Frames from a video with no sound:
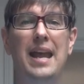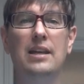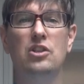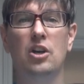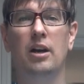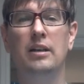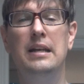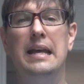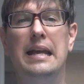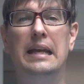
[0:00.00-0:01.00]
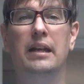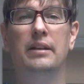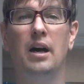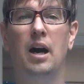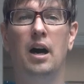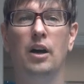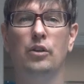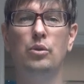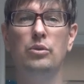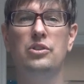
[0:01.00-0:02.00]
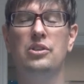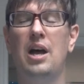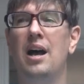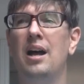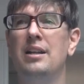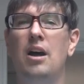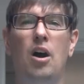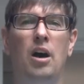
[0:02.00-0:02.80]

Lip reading: Asia in Gusan